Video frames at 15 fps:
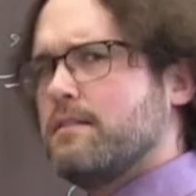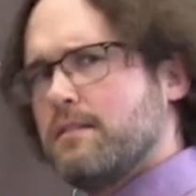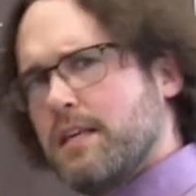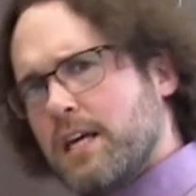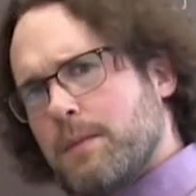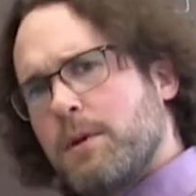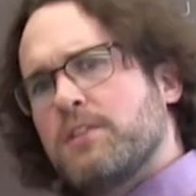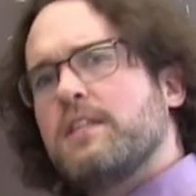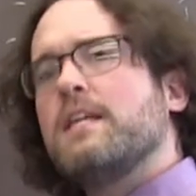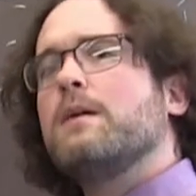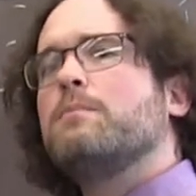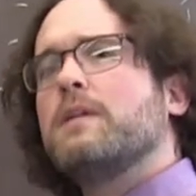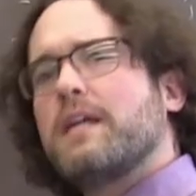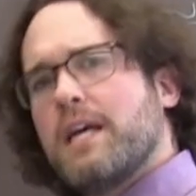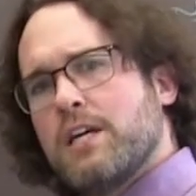think about the
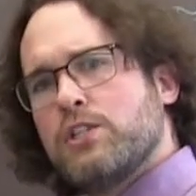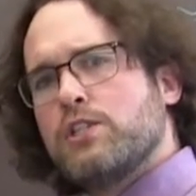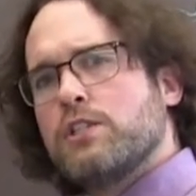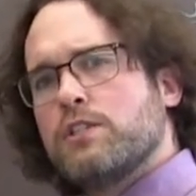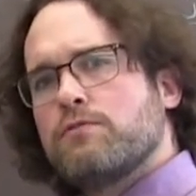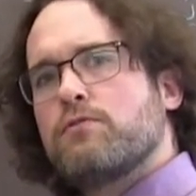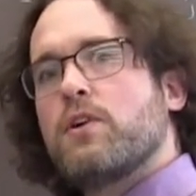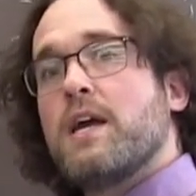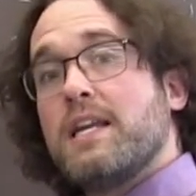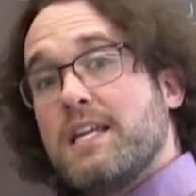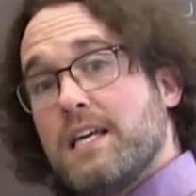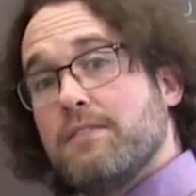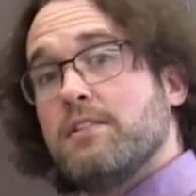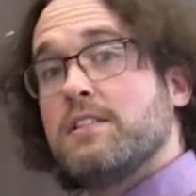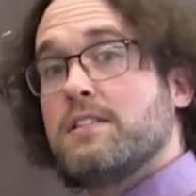implications for any
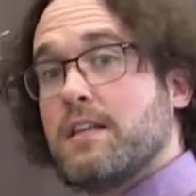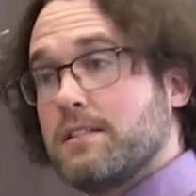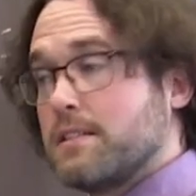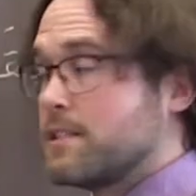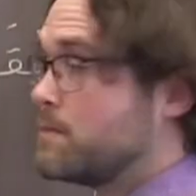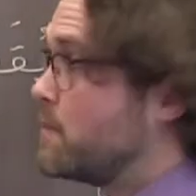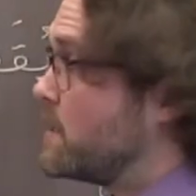given sentence